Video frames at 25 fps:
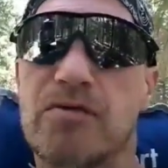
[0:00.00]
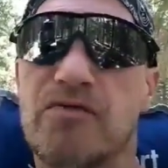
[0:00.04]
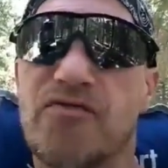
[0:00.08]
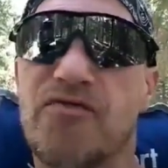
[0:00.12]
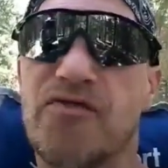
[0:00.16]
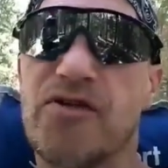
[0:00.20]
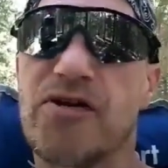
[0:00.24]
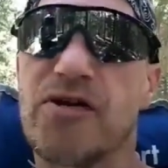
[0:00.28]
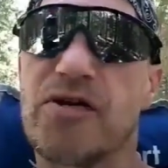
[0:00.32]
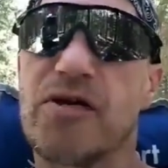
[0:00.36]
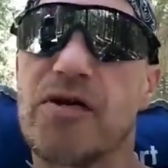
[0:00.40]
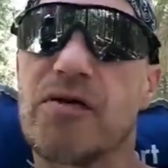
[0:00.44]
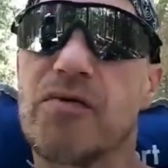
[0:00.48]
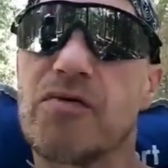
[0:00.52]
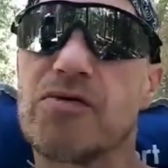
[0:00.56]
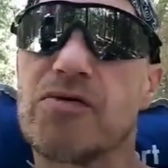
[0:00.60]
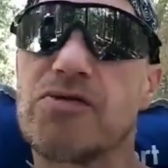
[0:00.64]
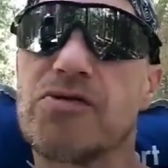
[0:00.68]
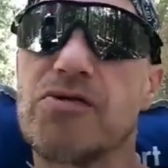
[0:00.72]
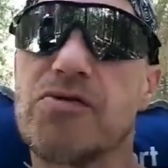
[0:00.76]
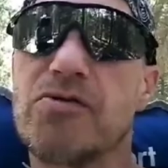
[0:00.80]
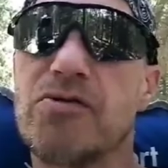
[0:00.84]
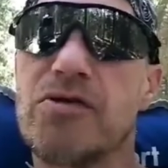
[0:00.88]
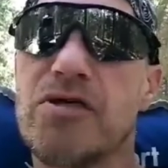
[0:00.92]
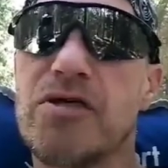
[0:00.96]
figure out what
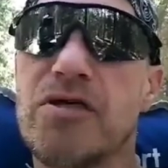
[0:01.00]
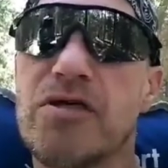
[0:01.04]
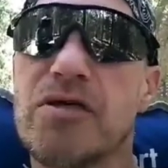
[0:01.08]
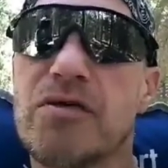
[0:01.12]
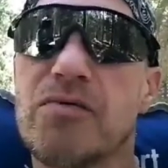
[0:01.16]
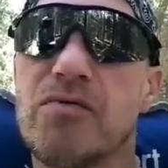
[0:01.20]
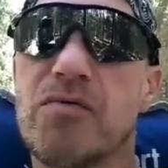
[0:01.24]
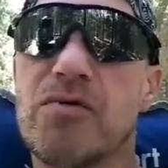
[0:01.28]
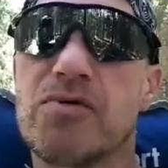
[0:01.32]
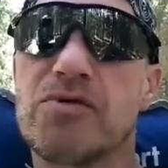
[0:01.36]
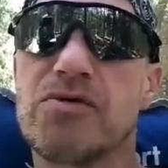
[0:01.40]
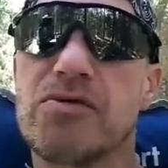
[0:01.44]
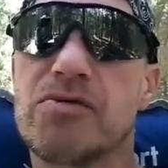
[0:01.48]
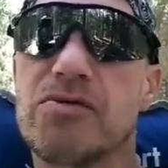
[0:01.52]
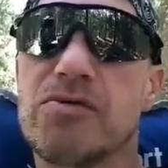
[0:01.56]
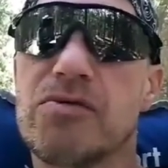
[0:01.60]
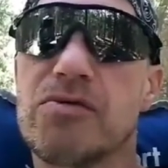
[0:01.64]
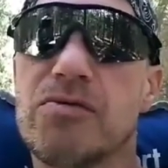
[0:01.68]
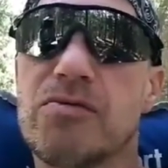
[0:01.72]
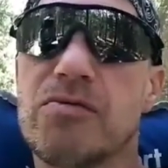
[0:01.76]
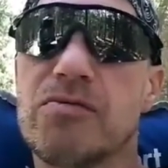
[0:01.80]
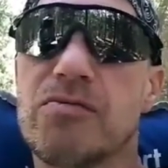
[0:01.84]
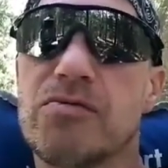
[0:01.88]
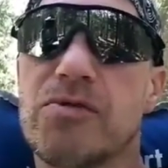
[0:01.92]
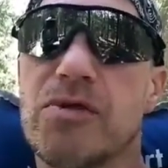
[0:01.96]
you need and what
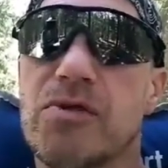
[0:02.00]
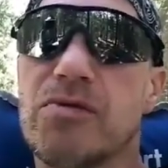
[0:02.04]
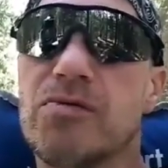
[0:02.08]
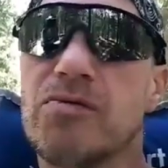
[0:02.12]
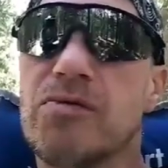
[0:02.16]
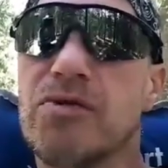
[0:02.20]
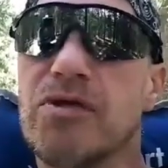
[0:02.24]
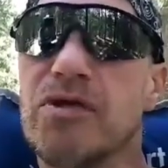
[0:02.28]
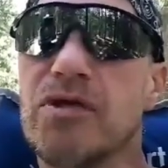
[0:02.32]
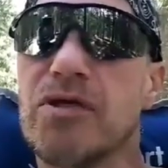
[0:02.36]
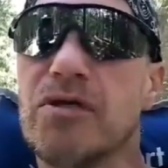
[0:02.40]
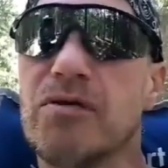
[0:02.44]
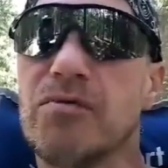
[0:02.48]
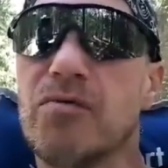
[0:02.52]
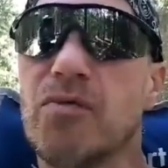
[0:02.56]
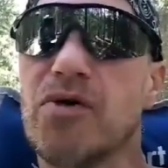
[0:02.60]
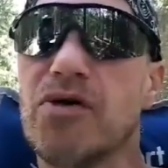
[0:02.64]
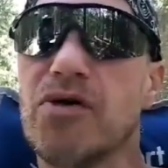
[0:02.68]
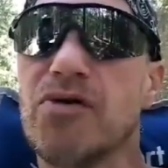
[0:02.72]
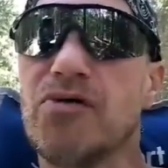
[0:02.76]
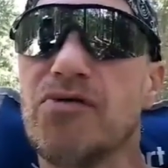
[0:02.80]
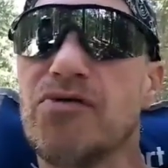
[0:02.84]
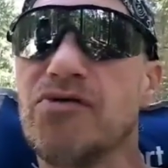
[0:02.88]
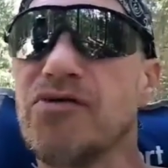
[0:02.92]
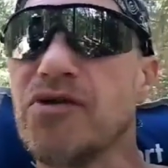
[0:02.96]
you don't need and what
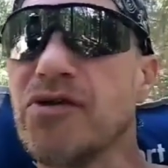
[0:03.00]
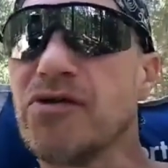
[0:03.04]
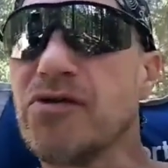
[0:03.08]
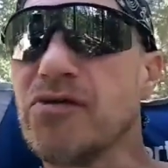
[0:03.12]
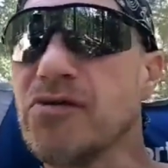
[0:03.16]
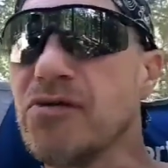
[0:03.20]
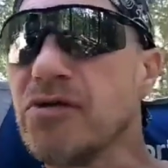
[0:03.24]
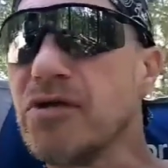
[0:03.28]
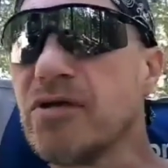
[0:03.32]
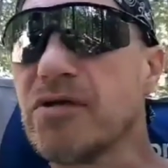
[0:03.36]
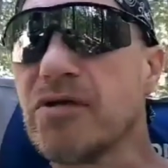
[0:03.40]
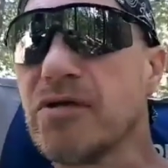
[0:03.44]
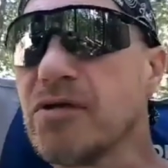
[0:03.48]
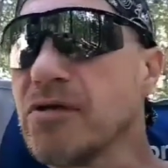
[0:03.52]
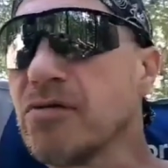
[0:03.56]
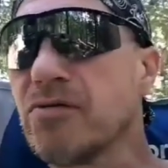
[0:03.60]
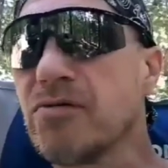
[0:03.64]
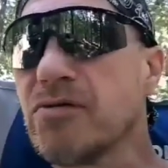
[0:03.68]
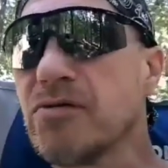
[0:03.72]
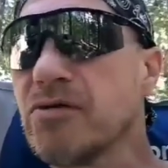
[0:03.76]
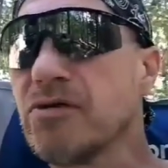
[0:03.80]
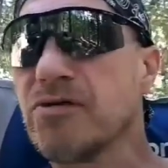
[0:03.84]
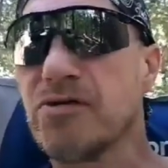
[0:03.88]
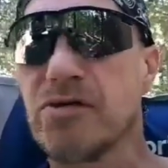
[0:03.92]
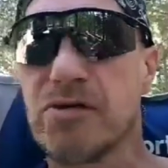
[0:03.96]
you think you need that you
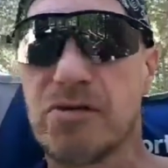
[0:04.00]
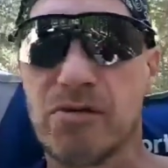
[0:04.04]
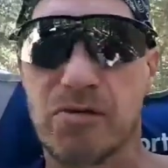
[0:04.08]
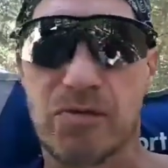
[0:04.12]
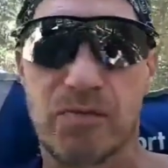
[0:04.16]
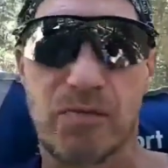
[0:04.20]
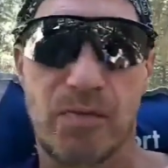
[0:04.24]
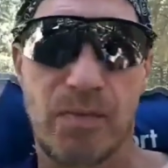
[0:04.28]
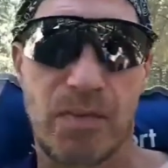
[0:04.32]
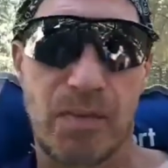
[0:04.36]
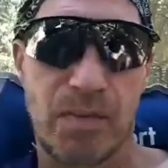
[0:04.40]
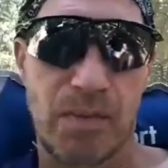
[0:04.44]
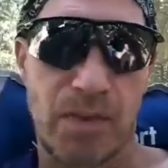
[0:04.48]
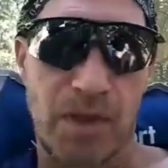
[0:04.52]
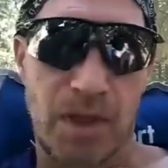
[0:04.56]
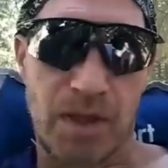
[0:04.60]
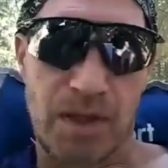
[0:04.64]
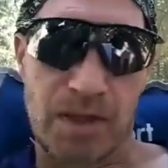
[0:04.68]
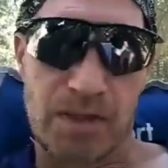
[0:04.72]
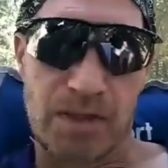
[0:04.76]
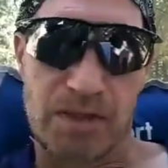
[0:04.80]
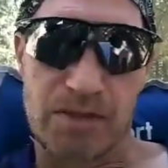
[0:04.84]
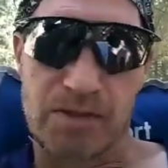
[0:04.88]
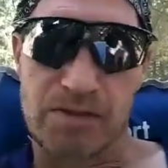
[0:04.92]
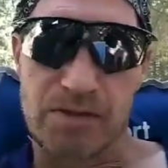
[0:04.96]
really don't.
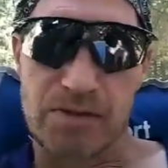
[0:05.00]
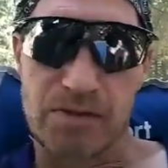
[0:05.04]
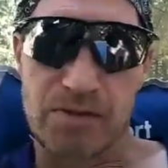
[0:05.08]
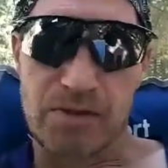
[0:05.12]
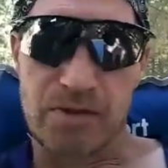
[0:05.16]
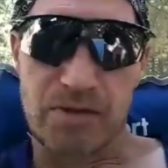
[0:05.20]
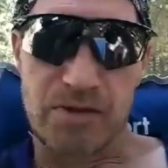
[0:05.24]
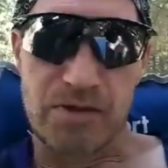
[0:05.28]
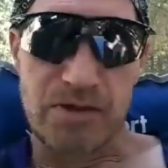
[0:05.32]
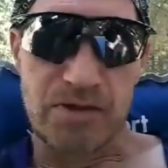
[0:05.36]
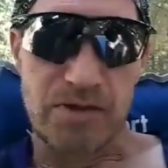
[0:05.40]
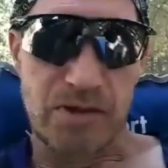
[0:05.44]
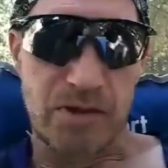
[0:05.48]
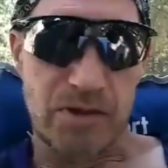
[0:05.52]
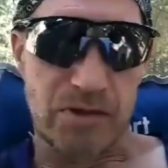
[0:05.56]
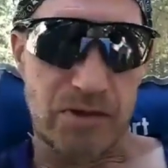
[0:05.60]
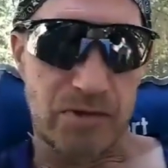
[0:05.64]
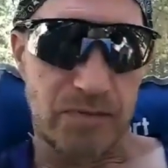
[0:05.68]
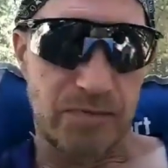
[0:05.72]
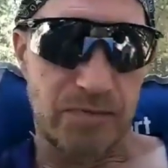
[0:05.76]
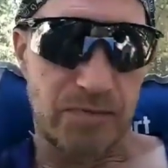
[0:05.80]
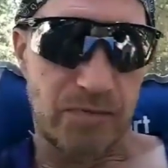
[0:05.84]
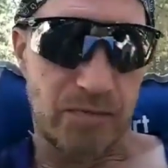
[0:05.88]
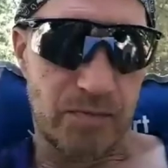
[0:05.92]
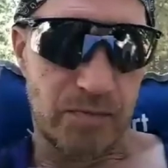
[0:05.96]
Just do your
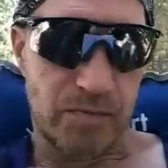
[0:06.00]
research.